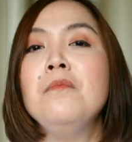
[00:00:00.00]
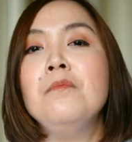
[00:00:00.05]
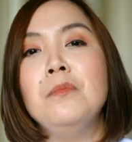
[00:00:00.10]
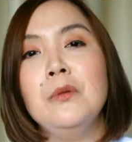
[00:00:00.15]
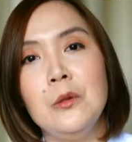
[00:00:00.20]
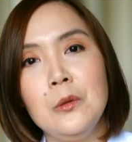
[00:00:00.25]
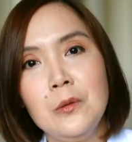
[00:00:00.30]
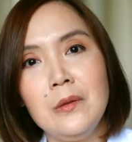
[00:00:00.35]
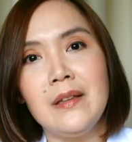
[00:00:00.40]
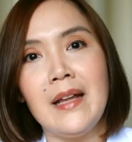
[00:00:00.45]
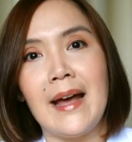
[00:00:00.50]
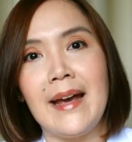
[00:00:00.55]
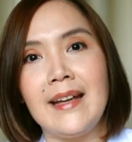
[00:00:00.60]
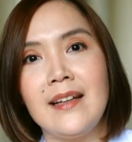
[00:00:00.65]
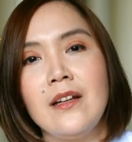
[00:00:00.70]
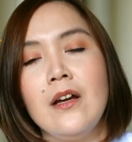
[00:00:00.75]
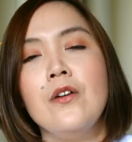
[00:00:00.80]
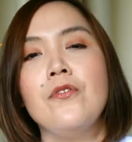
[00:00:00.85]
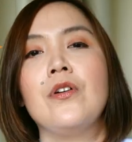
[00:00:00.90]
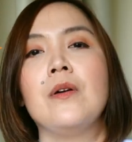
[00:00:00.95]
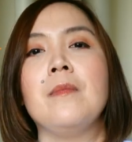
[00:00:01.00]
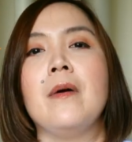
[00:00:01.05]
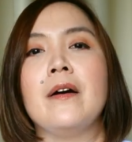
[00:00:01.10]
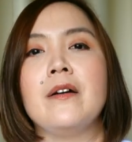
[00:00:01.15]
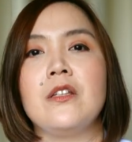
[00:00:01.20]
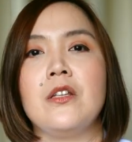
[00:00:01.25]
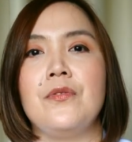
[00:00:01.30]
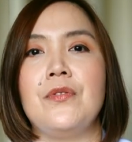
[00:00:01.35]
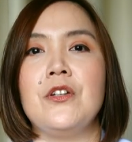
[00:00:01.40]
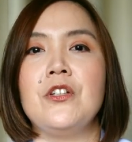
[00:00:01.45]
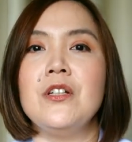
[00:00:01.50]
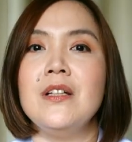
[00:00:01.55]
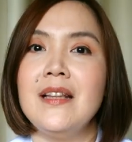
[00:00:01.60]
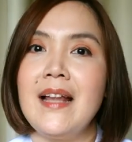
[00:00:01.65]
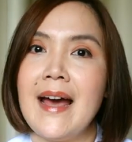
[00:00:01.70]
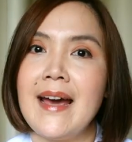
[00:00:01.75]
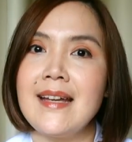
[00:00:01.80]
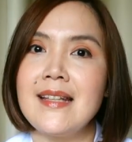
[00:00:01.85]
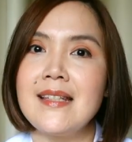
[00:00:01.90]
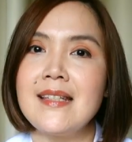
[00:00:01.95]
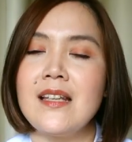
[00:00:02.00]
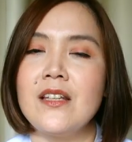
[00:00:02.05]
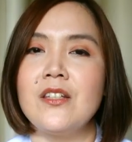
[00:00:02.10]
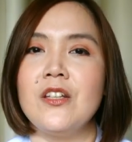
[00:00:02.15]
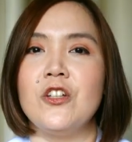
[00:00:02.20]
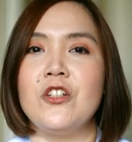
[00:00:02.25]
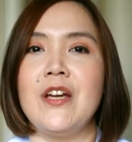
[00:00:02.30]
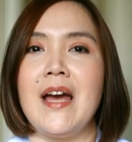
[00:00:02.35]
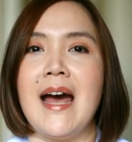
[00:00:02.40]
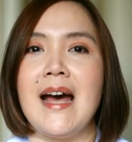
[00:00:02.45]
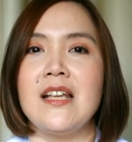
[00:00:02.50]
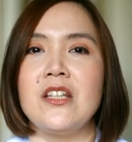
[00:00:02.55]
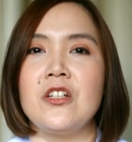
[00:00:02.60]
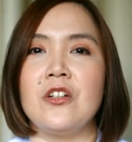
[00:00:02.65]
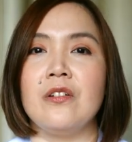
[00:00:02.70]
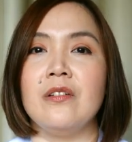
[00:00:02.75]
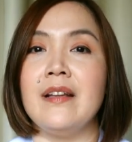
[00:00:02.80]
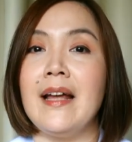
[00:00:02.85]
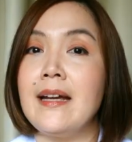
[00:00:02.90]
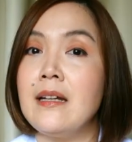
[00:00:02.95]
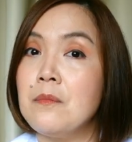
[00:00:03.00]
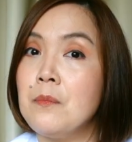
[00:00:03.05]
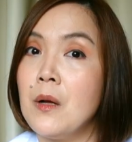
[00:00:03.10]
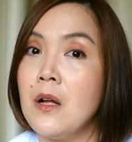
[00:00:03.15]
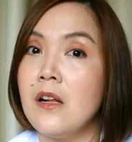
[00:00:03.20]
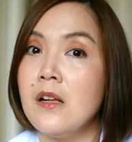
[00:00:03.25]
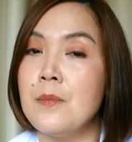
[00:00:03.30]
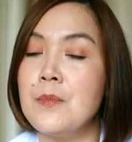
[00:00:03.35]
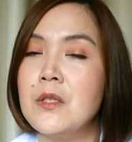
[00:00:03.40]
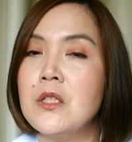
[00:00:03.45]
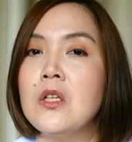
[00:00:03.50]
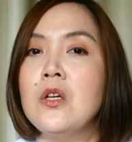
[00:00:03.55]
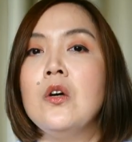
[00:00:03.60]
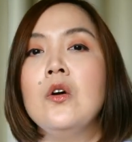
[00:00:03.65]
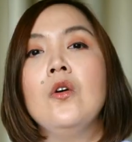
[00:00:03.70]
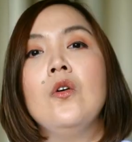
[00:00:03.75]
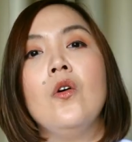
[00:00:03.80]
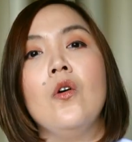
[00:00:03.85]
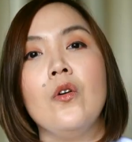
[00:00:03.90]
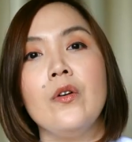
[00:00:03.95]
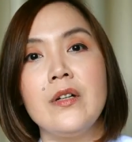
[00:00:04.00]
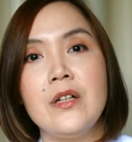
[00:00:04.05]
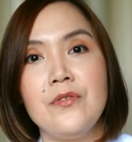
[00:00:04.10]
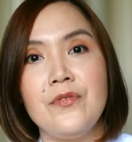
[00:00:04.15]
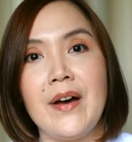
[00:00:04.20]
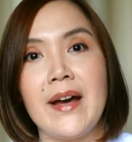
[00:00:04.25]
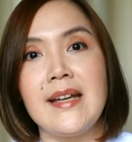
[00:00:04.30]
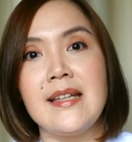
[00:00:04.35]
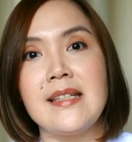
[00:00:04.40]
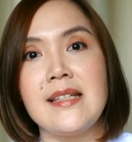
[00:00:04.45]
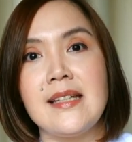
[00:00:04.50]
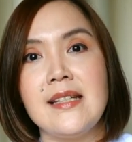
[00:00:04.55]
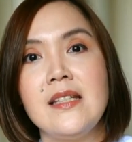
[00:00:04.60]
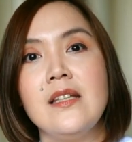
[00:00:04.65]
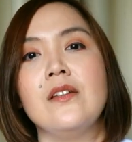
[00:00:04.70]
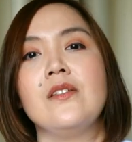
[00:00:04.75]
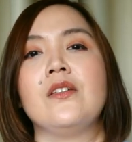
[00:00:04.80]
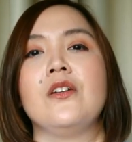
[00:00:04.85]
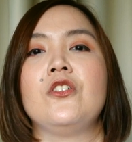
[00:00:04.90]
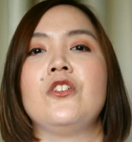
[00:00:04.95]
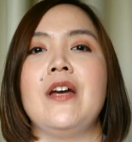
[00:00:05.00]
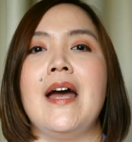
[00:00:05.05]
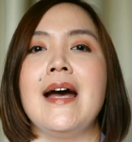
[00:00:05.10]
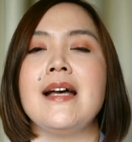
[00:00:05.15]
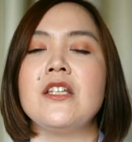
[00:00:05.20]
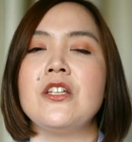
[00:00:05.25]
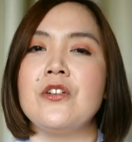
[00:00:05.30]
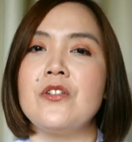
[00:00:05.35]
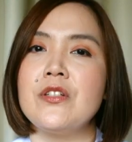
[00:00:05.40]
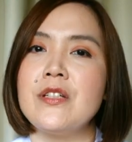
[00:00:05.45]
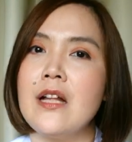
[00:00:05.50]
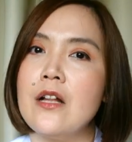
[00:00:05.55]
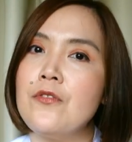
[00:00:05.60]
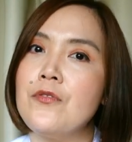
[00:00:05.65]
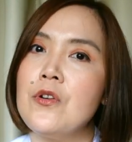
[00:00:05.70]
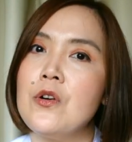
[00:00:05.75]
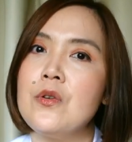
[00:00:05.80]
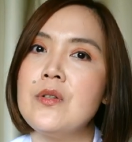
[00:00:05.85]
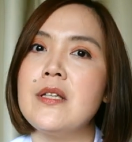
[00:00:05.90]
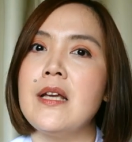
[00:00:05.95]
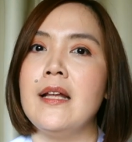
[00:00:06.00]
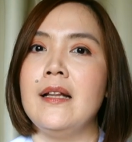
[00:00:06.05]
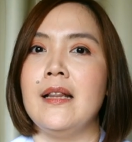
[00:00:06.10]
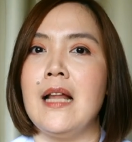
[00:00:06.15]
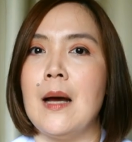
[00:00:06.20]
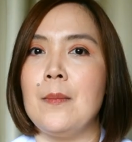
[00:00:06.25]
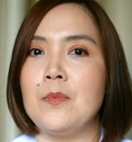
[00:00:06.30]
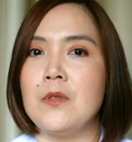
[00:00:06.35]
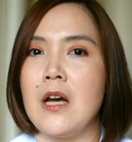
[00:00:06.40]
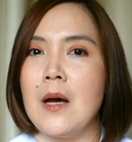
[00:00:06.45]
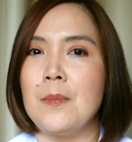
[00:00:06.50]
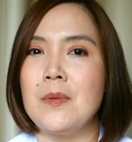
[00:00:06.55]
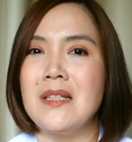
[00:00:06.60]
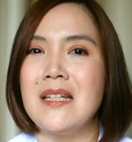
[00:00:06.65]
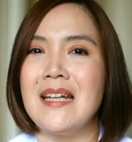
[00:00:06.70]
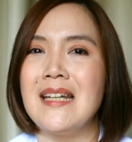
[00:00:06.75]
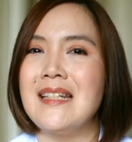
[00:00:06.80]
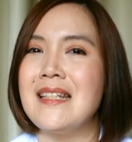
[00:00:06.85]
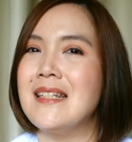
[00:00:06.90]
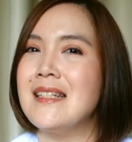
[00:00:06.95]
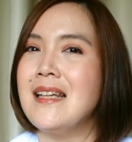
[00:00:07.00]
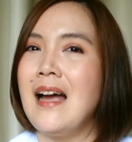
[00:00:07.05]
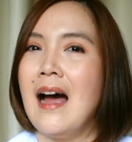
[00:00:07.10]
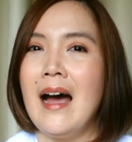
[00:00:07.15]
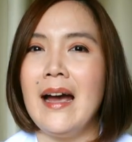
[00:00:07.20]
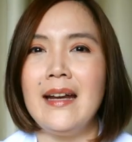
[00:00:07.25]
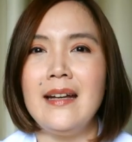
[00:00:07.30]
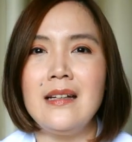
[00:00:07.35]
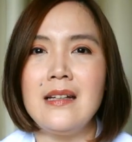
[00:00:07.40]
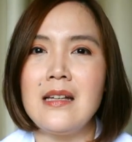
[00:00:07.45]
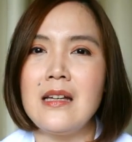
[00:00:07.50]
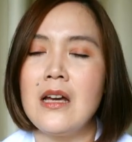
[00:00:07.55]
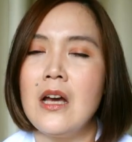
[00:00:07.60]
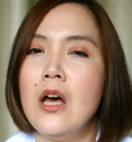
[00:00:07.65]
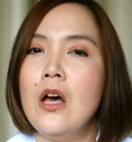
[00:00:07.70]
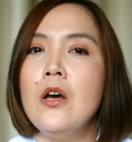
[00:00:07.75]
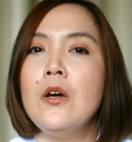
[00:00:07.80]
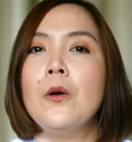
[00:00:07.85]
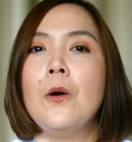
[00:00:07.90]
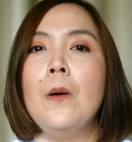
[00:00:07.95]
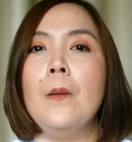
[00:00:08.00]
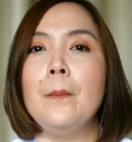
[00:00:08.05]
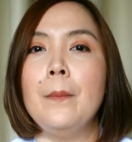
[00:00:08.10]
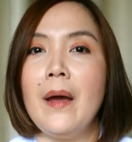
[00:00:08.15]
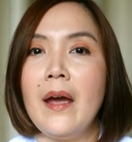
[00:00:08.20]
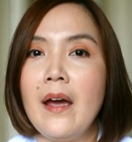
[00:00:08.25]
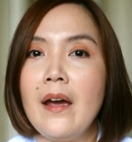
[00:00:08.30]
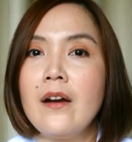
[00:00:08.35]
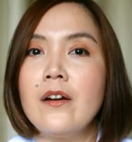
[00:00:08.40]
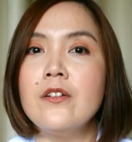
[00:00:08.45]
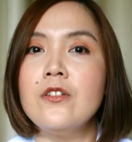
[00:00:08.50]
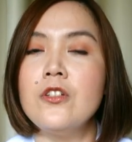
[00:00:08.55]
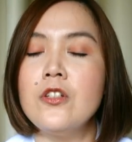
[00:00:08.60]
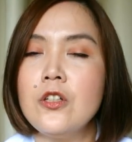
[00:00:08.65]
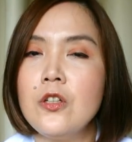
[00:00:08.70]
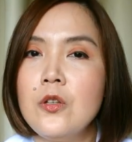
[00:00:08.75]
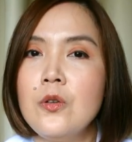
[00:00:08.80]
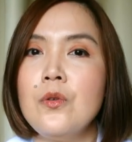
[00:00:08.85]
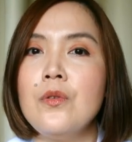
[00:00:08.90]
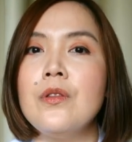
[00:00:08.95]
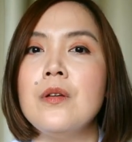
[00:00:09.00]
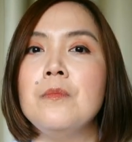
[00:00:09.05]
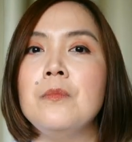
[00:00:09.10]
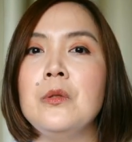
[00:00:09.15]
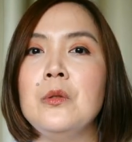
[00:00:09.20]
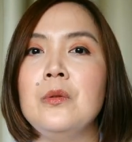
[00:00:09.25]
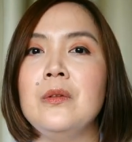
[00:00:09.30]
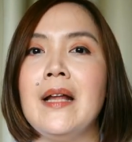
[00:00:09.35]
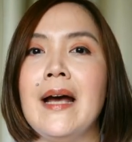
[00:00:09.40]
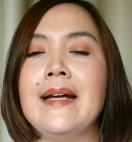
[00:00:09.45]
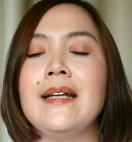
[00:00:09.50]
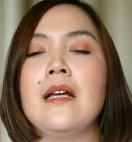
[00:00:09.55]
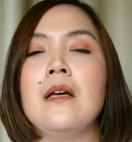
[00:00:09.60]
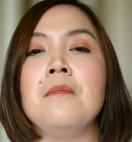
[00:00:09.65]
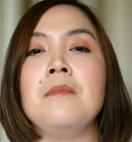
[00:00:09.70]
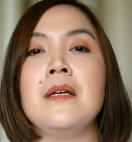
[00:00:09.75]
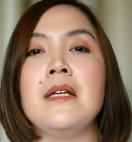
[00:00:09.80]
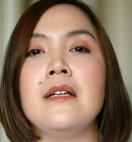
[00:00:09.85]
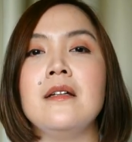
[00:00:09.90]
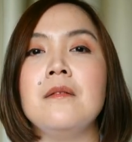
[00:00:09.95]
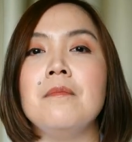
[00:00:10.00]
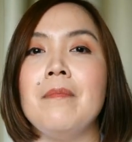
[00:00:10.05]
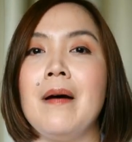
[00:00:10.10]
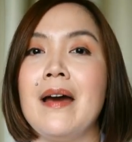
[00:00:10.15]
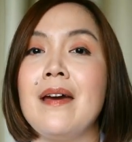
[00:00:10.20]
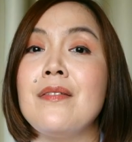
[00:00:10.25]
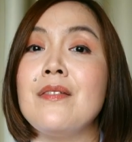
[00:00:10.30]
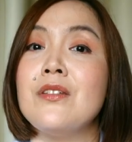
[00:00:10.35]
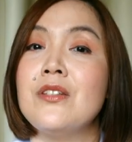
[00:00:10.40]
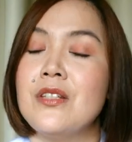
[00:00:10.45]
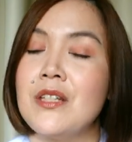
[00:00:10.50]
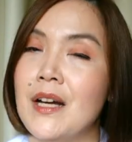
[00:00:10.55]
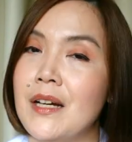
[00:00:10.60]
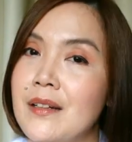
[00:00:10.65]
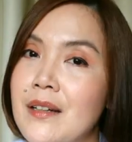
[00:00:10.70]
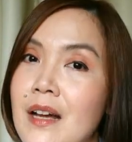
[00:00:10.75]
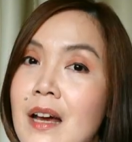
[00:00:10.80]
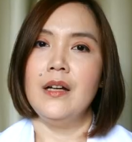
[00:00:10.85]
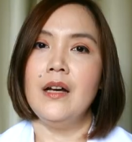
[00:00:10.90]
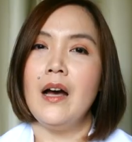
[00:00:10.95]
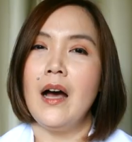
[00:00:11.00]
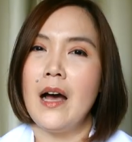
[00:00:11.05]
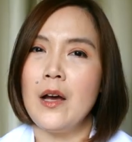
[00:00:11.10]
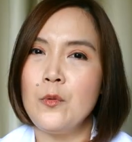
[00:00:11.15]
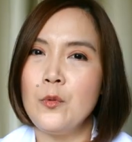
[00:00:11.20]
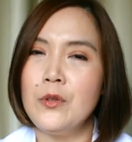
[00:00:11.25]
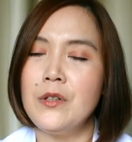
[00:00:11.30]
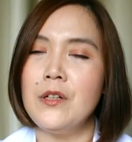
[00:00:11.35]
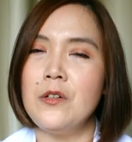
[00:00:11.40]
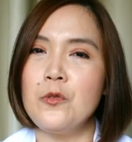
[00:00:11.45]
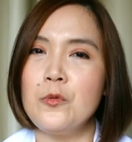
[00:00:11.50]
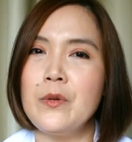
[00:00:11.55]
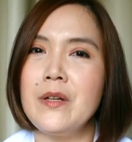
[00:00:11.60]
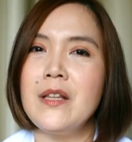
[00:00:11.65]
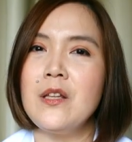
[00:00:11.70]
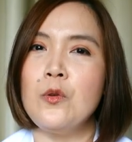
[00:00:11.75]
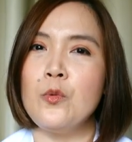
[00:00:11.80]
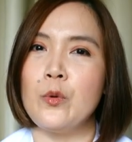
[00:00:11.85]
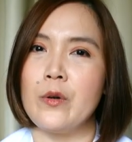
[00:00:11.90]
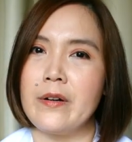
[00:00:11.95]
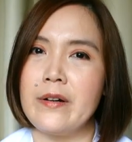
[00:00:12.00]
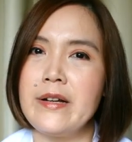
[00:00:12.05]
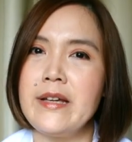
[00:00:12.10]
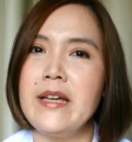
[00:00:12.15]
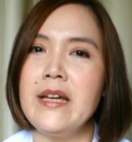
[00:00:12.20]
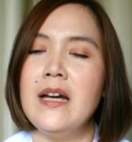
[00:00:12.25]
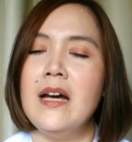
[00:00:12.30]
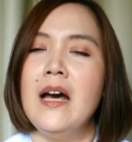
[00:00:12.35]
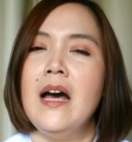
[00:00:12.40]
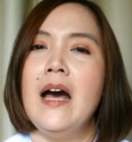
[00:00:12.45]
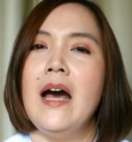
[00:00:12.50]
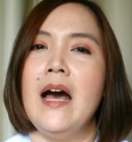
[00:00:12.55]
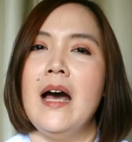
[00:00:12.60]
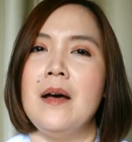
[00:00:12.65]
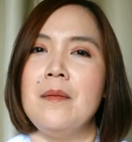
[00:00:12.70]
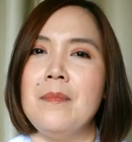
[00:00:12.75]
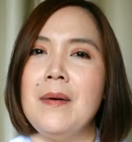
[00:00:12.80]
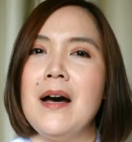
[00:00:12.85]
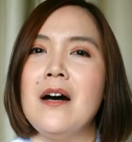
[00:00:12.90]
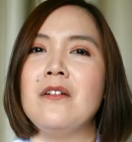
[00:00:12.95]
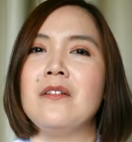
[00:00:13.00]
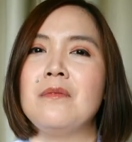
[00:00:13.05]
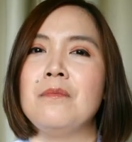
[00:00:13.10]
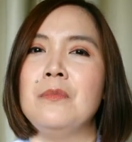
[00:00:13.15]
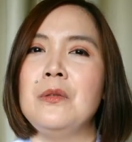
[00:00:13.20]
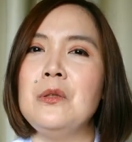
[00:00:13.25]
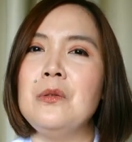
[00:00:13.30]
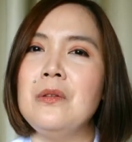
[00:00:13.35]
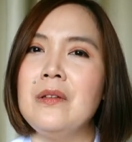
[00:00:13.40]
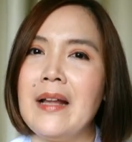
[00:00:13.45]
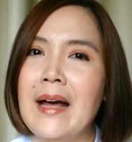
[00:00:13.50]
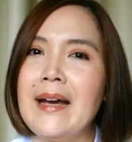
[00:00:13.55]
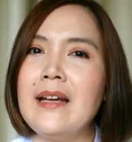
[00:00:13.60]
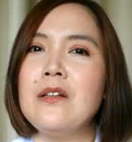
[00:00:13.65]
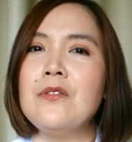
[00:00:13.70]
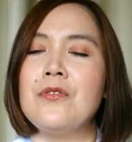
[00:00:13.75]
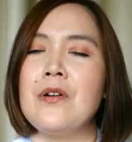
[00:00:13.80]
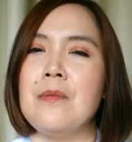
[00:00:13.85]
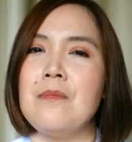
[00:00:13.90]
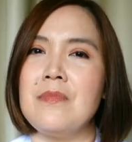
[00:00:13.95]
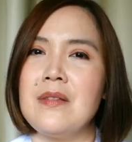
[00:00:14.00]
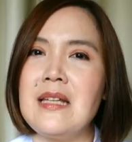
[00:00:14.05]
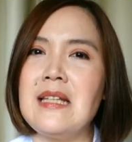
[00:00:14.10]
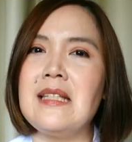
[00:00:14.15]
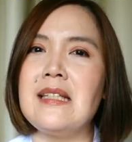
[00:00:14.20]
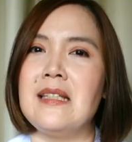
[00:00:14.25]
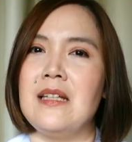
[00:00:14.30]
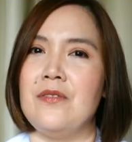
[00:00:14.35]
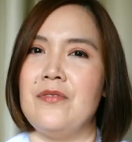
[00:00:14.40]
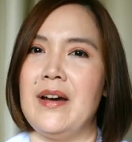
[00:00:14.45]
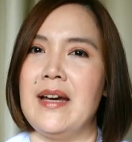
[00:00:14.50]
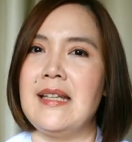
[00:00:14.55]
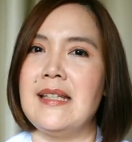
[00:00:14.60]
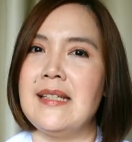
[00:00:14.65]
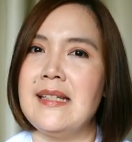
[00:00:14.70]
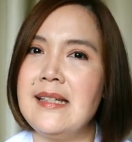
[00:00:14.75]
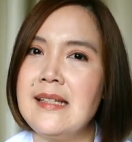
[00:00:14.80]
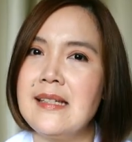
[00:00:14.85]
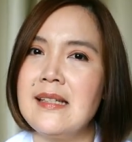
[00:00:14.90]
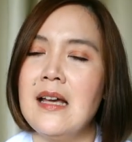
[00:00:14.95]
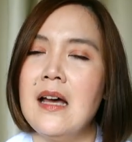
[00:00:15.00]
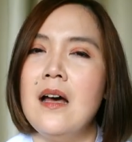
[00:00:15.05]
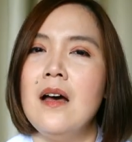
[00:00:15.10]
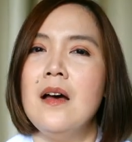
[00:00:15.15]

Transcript: Blue light from artificial lights, such as your light bulbs, or devices, such as your cell phones and laptops, it's tiny compared to the blue light emitted by the sun. I wouldn't really worry about blue light from these devices